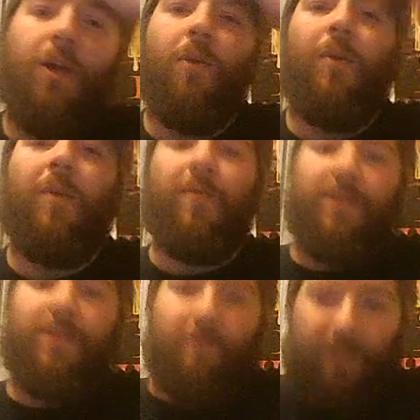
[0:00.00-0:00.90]
maybe
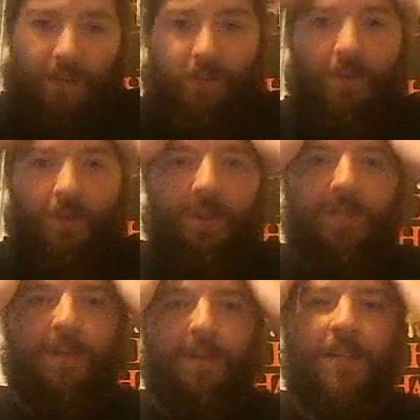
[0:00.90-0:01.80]
some videos you can
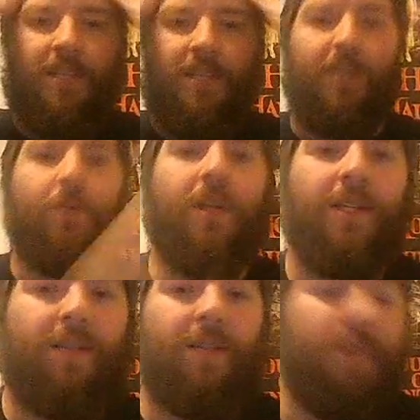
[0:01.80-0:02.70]
expect to see in
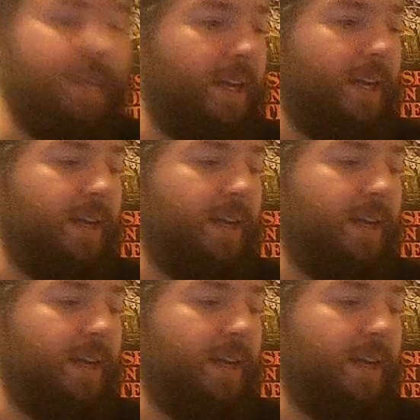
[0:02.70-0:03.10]
2017,